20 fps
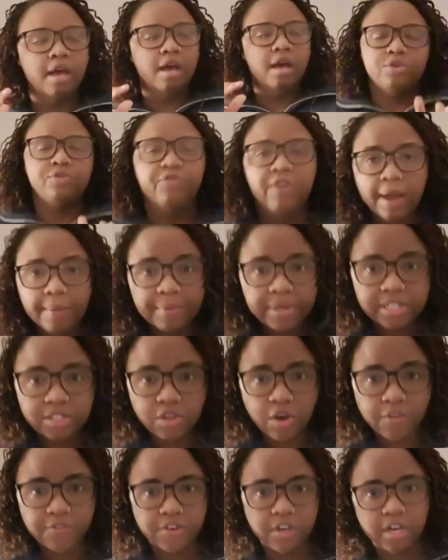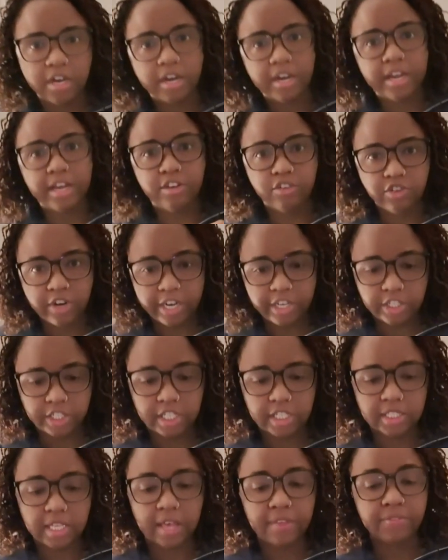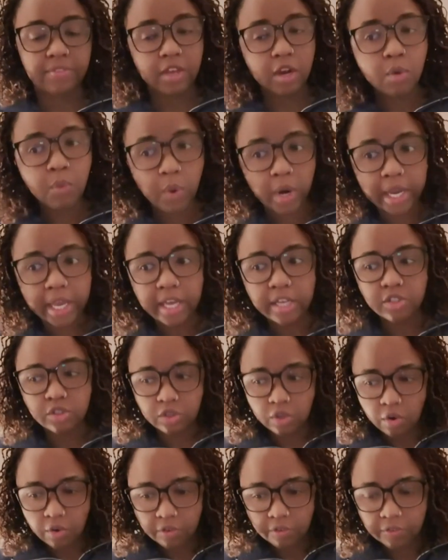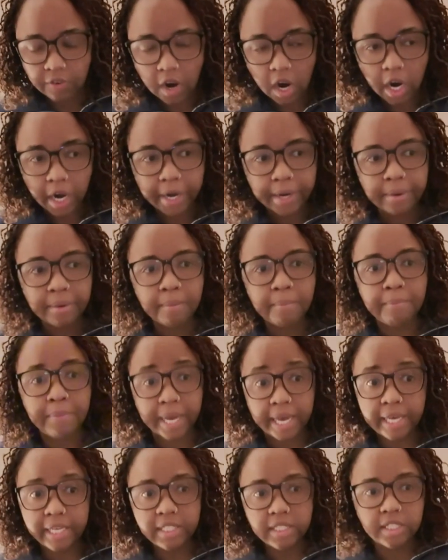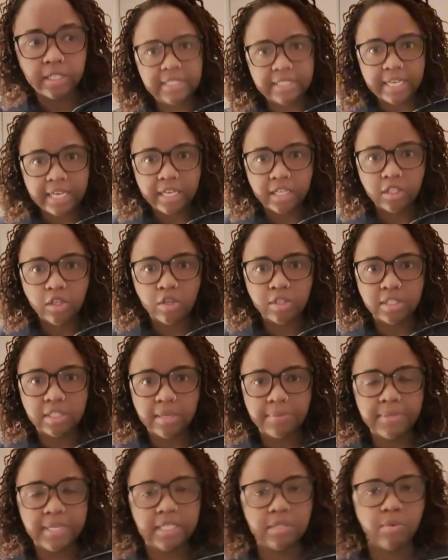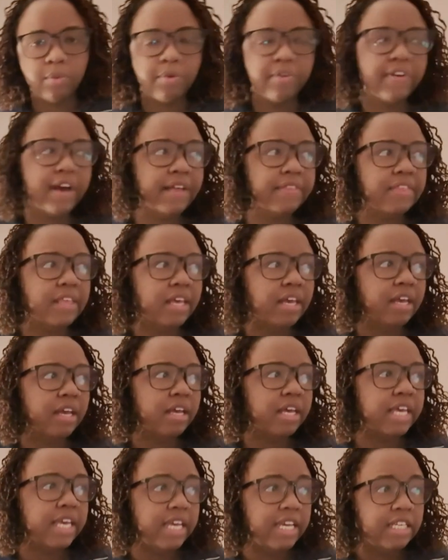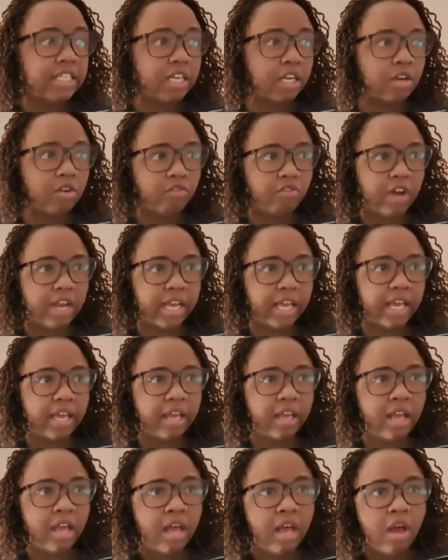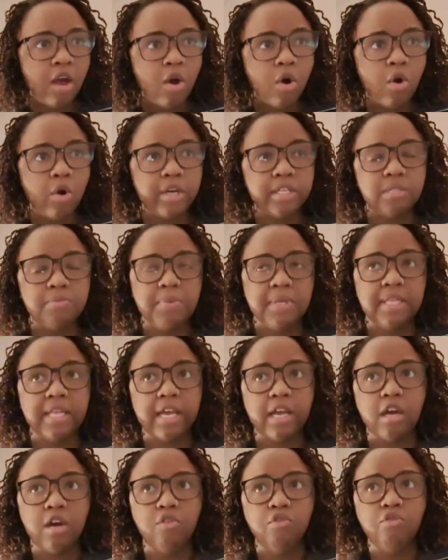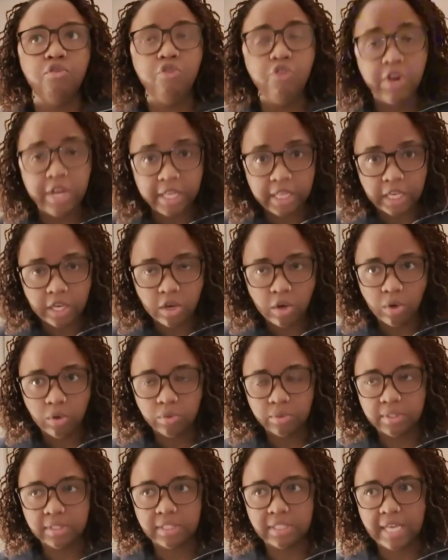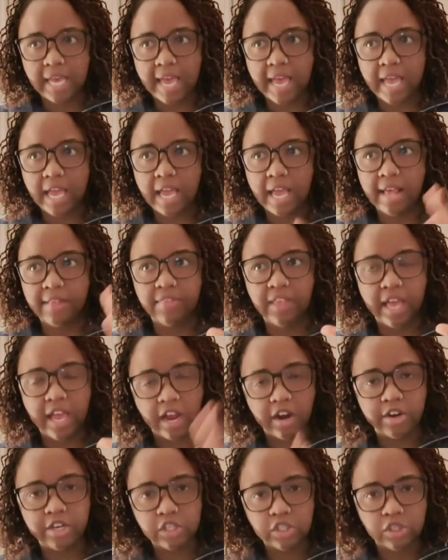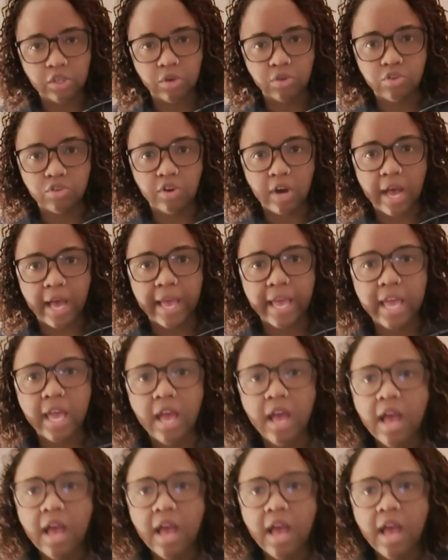Was fabric softener and dryer sheets, and they're working so far, but still on some days when we've had the heating running or it's been like a really cold day and the air is so dry,